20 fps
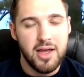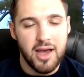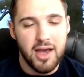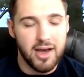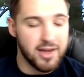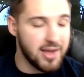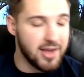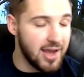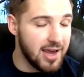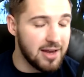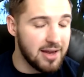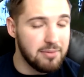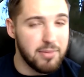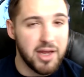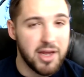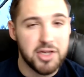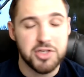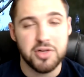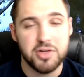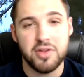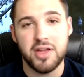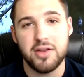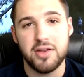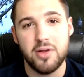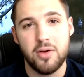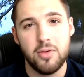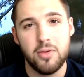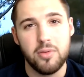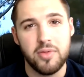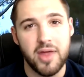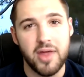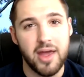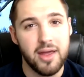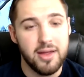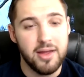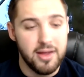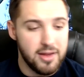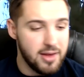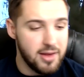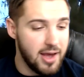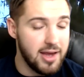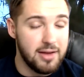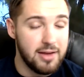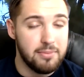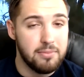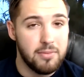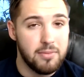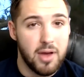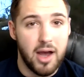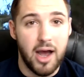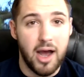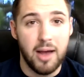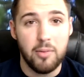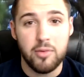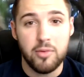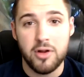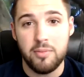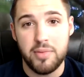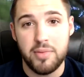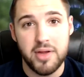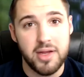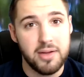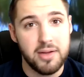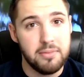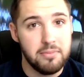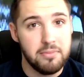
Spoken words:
Again, make sure they know that, hey, I want to be